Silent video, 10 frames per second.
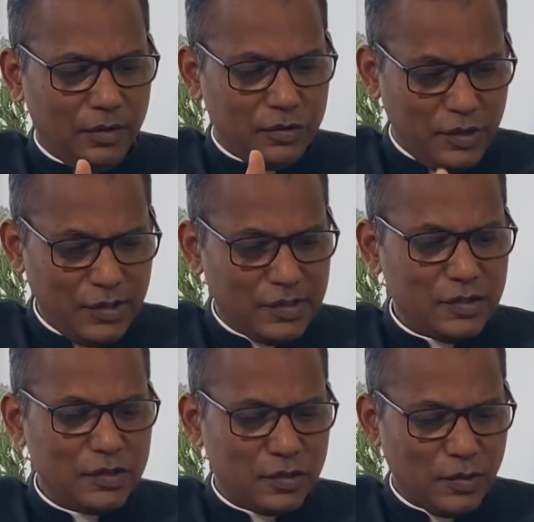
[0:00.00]

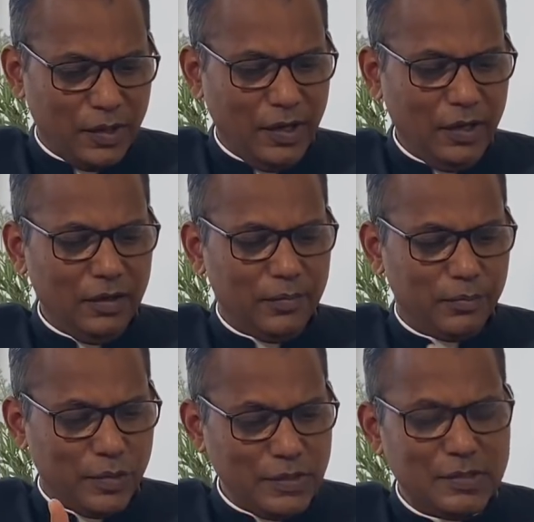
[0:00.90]
Jesus today
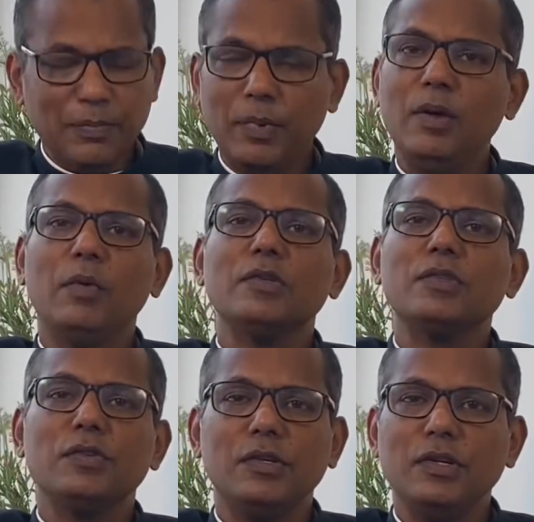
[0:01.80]
principally
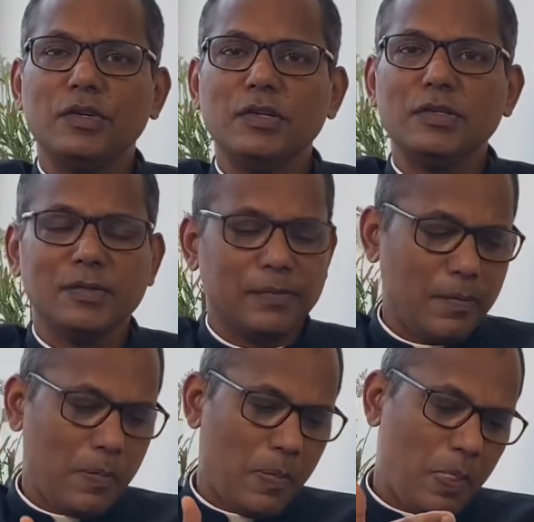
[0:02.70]
wants to teach us,
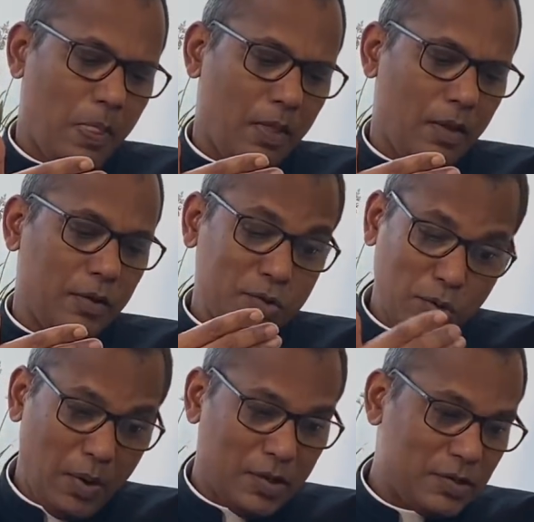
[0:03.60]

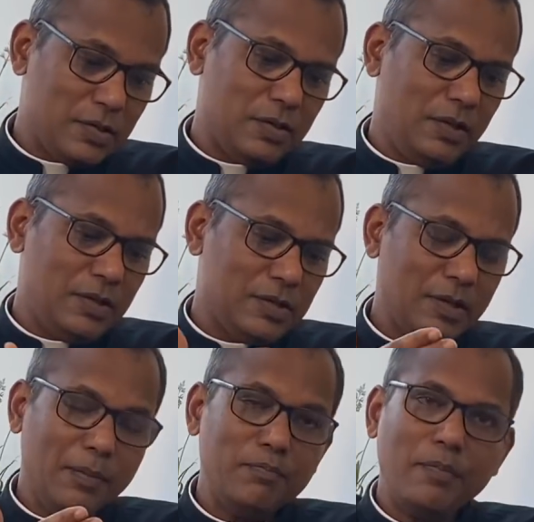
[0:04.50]
show us. It's a
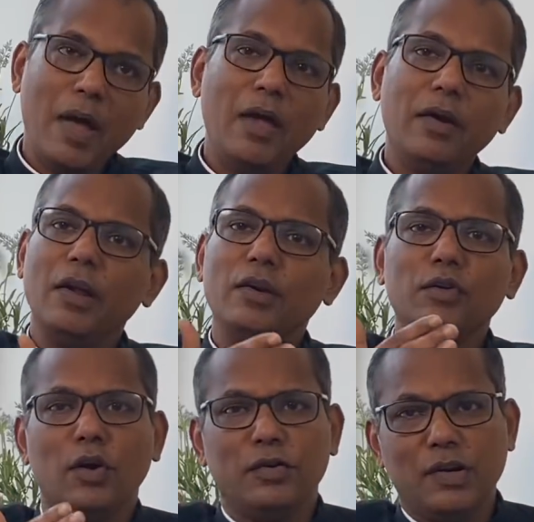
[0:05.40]
compare and
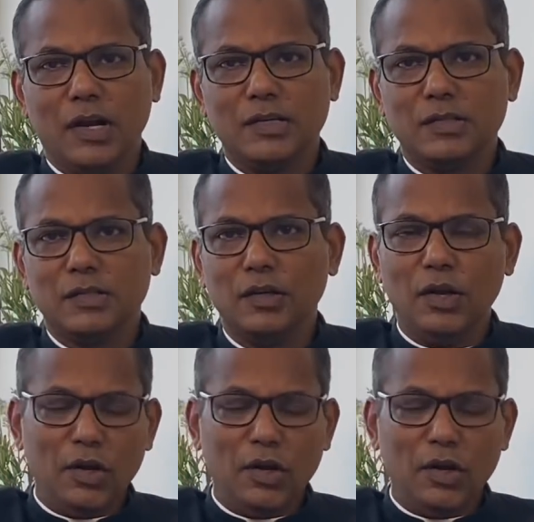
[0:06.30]
contrast.